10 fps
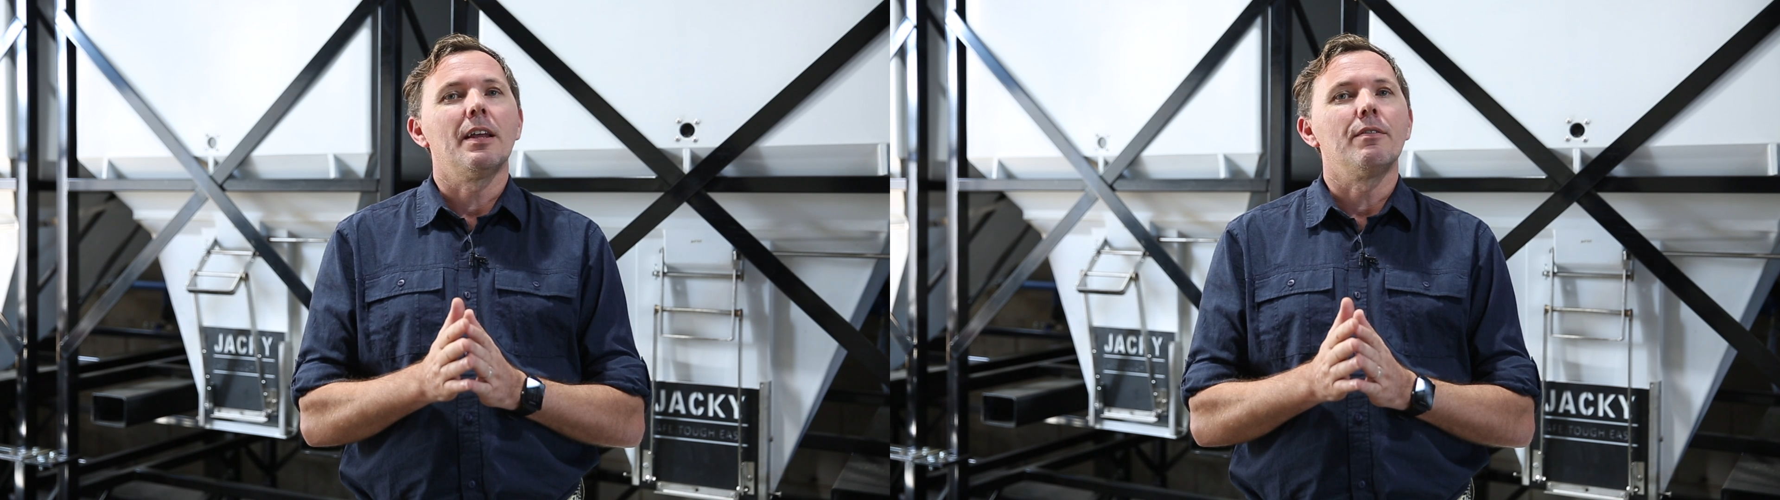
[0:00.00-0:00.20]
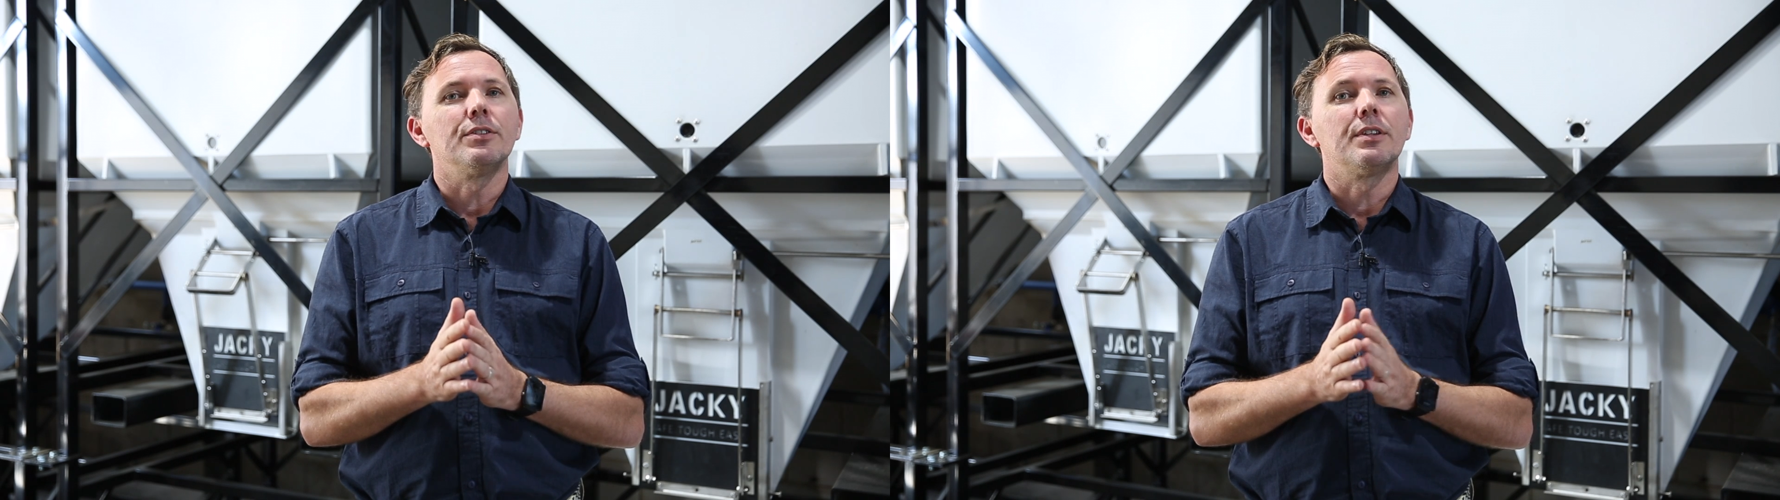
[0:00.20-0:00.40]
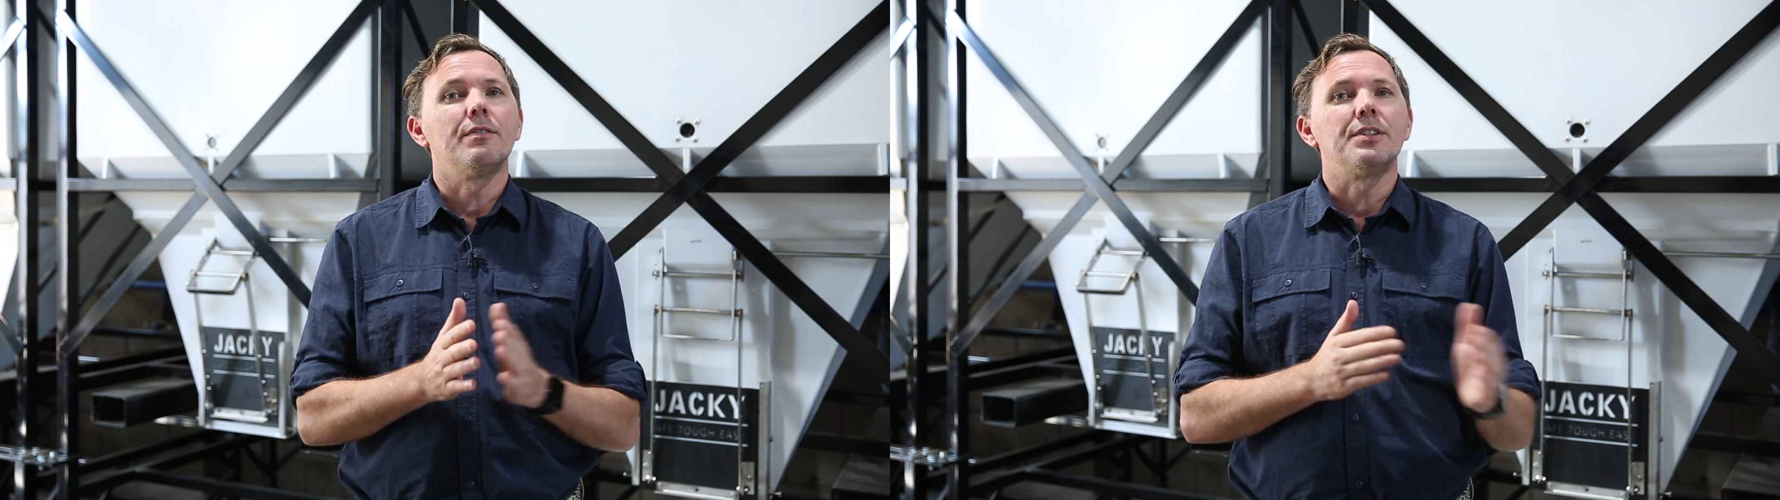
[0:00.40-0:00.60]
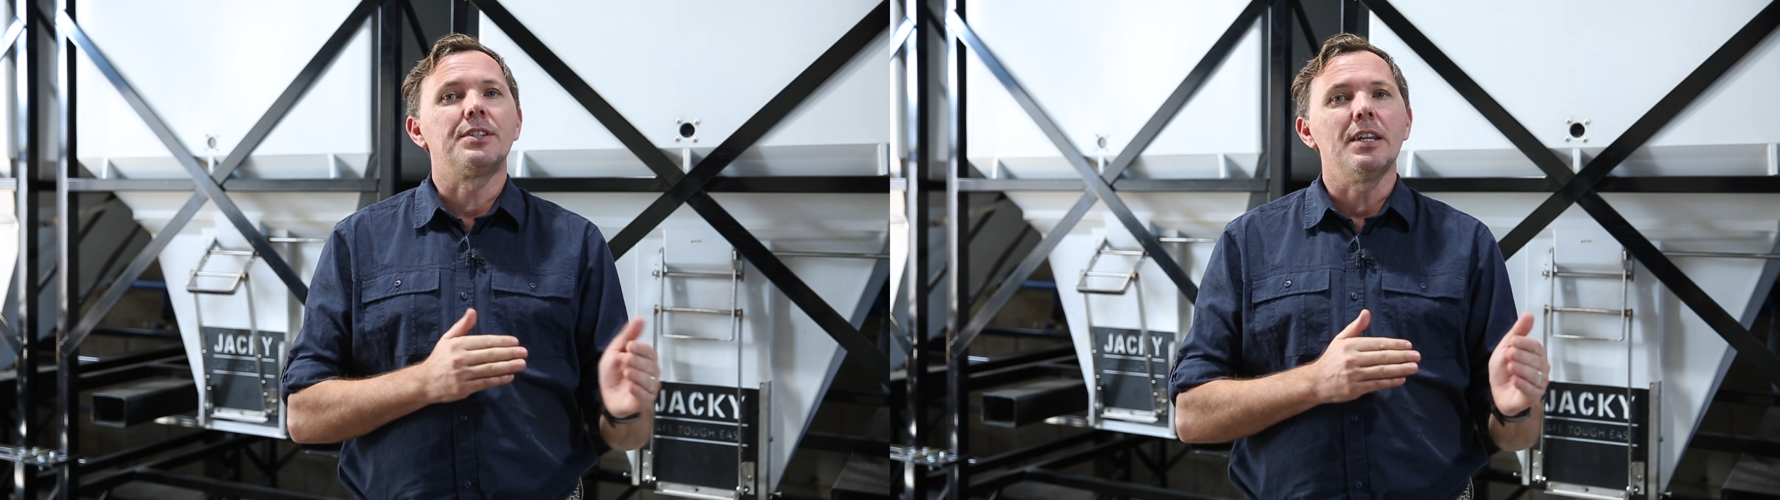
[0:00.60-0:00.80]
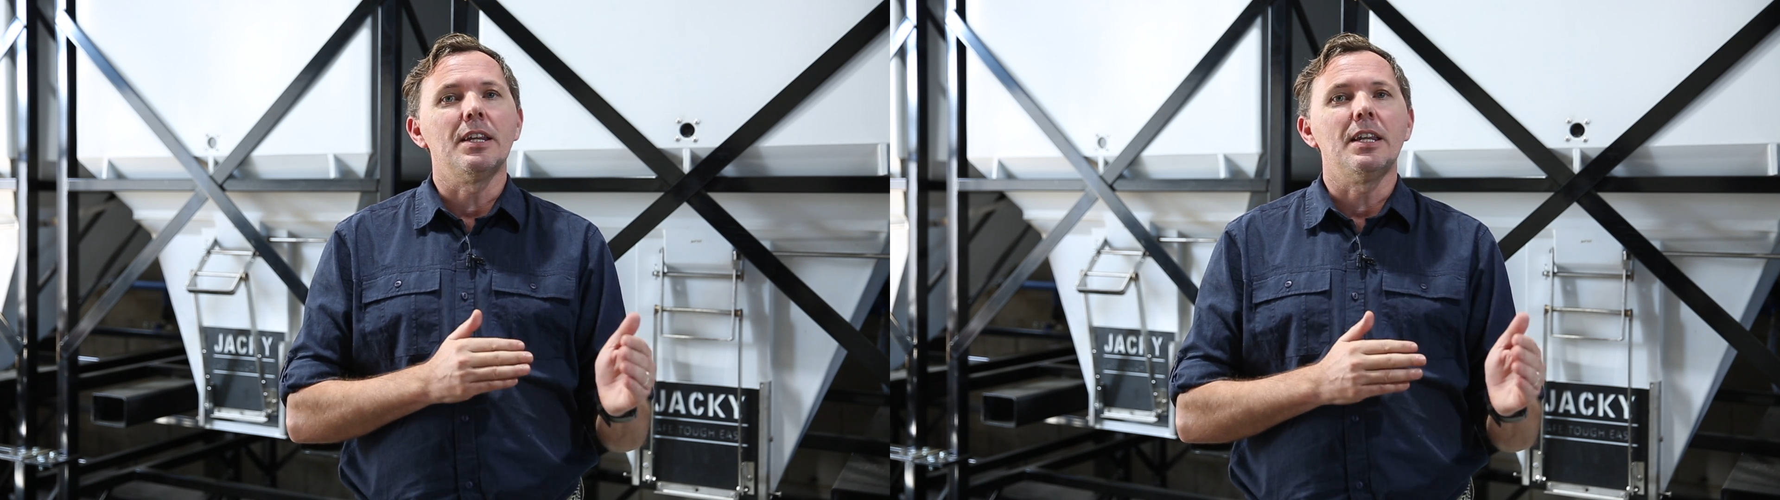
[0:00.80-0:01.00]
levels of
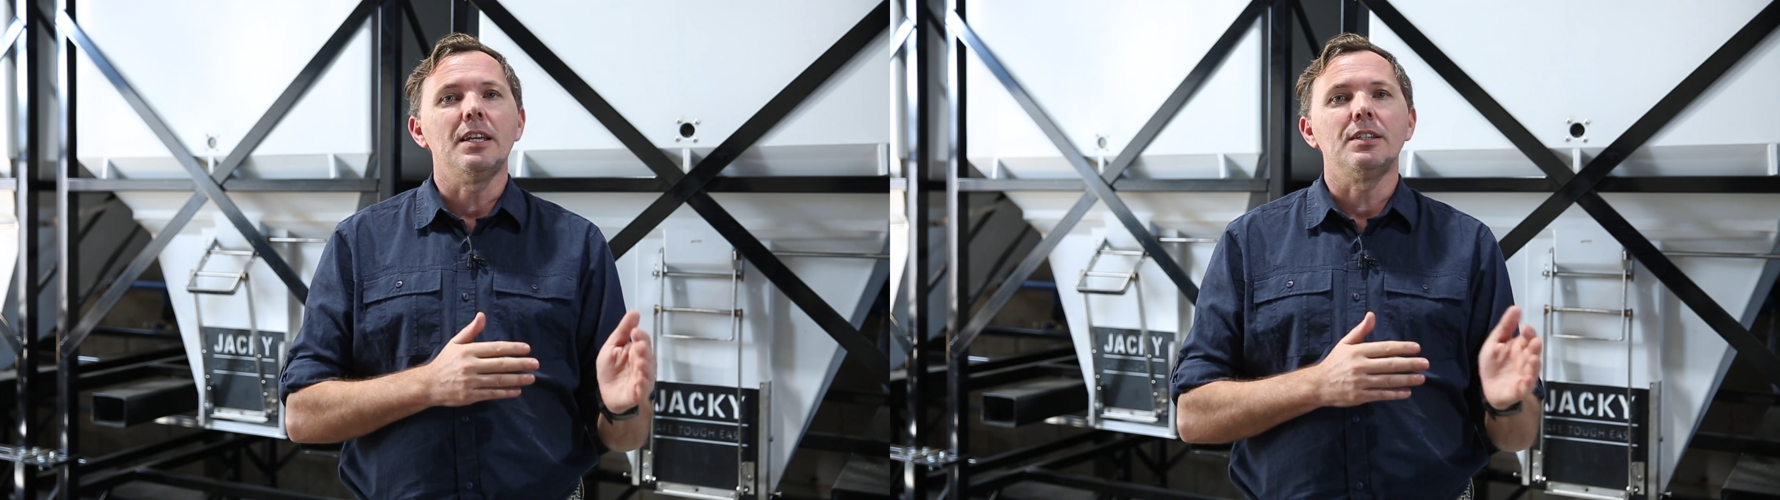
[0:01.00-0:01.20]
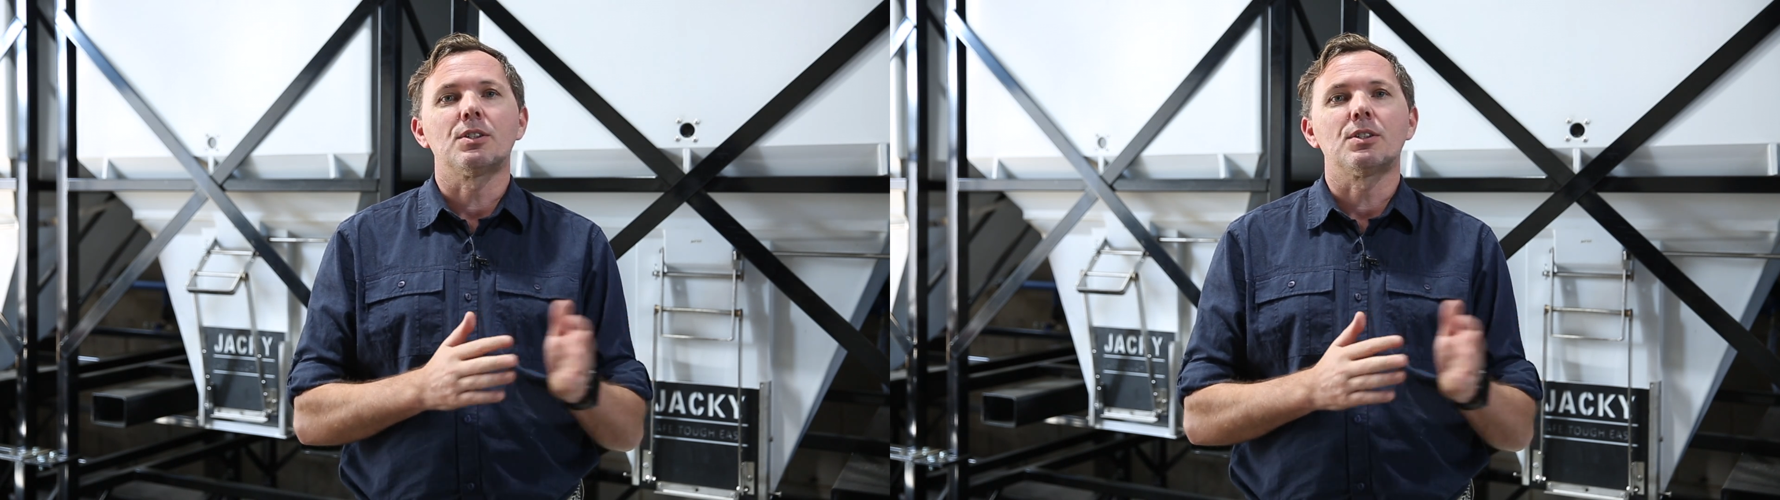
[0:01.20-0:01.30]
acidity,